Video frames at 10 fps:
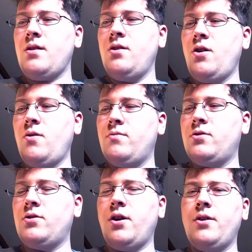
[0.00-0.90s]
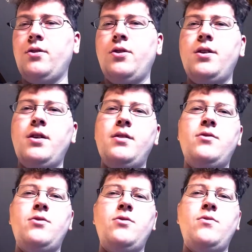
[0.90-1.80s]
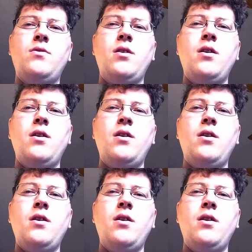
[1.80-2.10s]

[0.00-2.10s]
you know, start looking into